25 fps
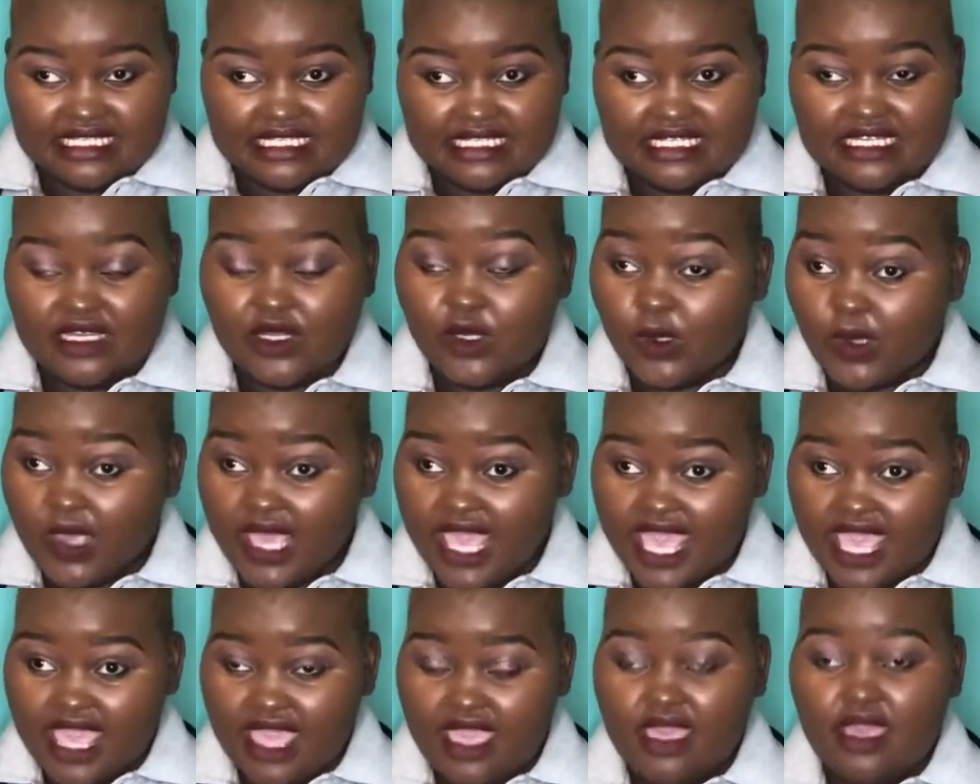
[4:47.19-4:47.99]

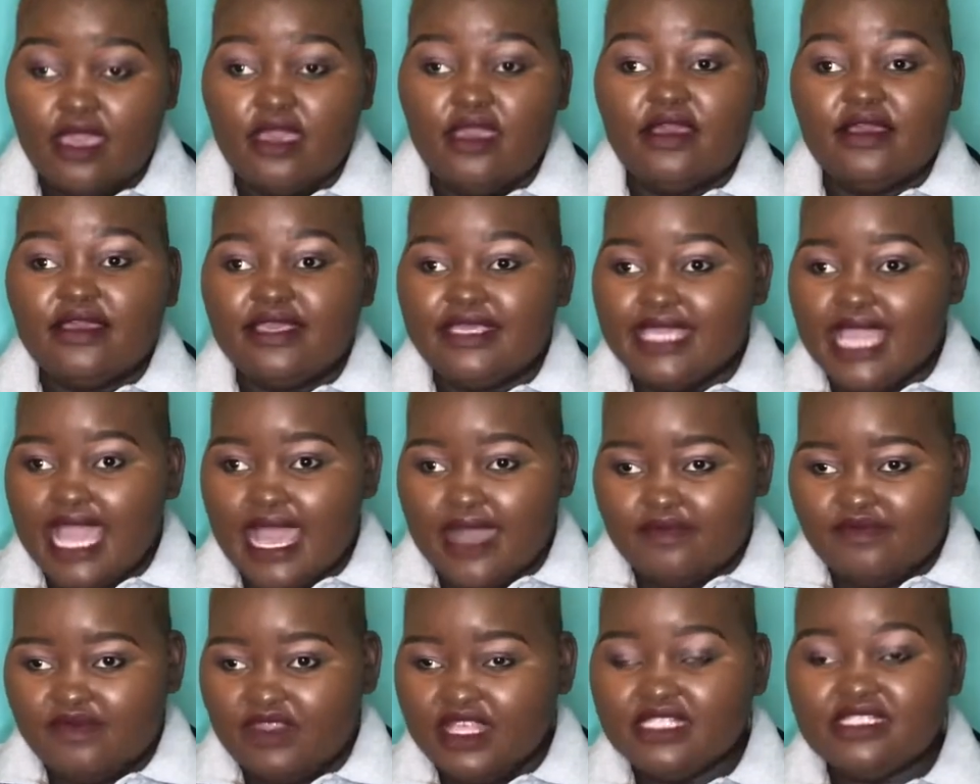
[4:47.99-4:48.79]
Okay, yeah,
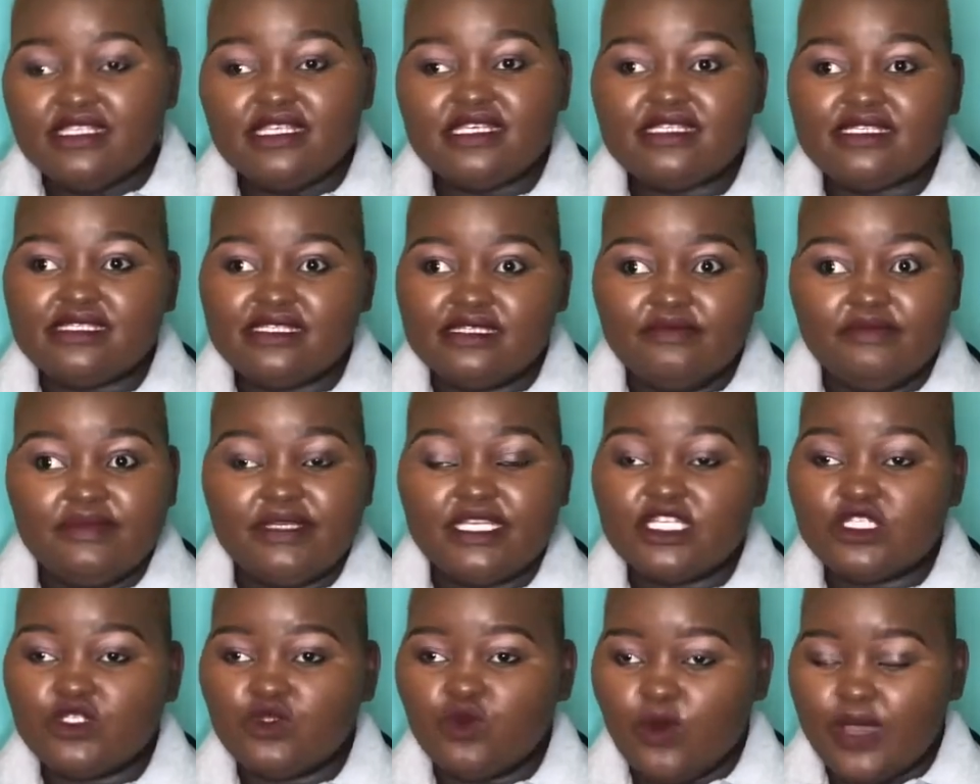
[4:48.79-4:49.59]
that's the
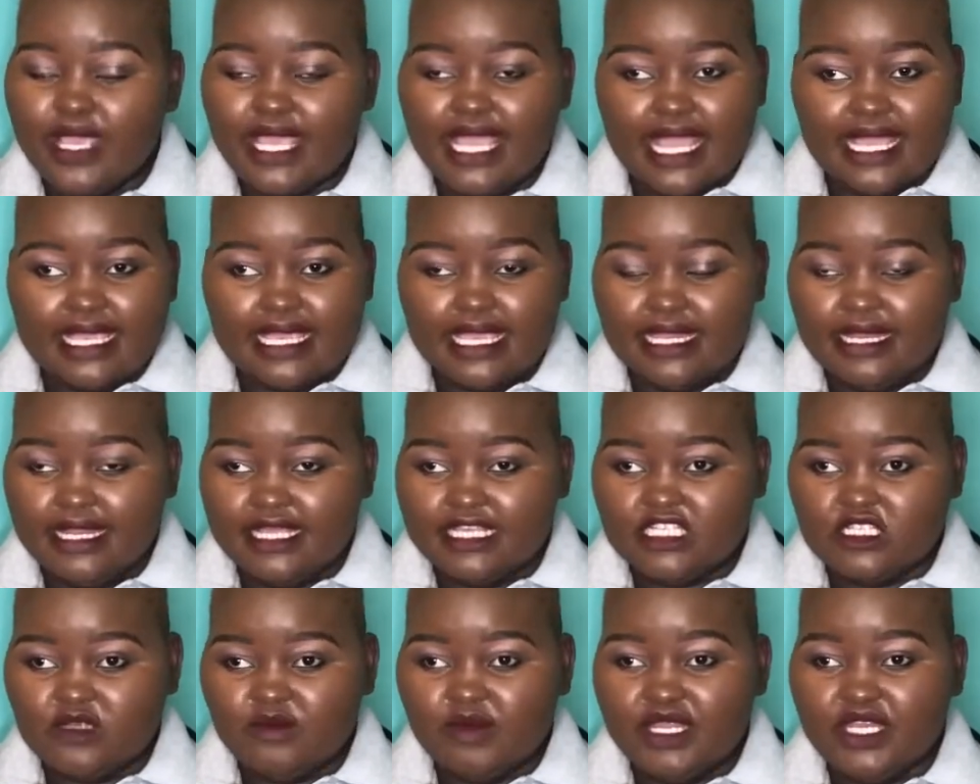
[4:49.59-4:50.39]
simplest way I can
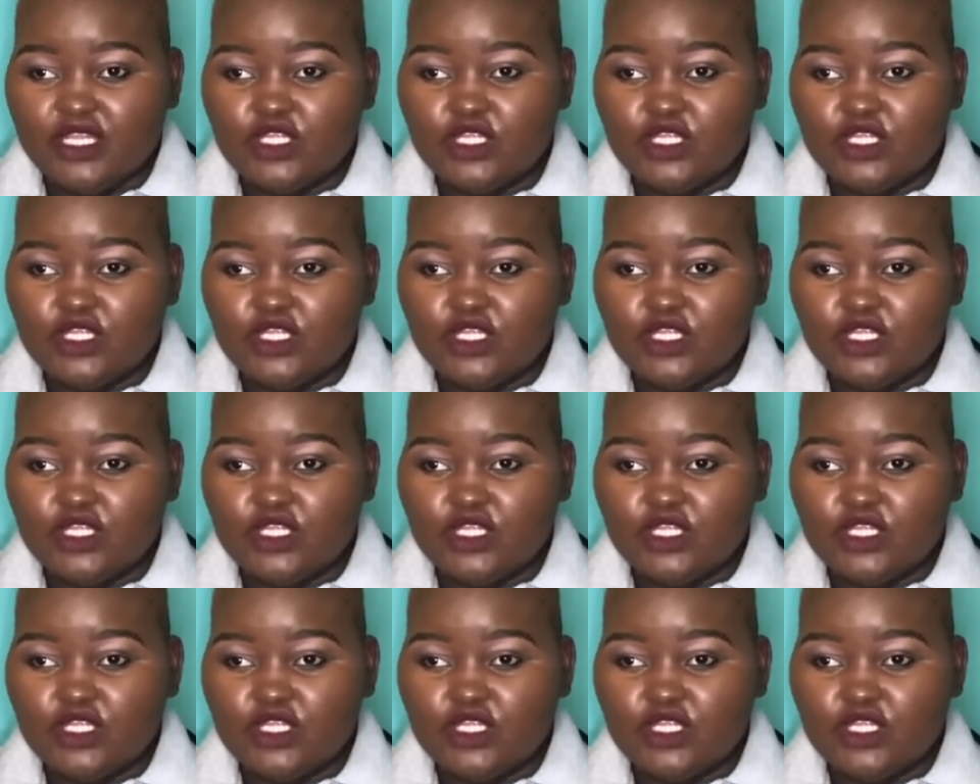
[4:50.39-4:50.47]
explain it.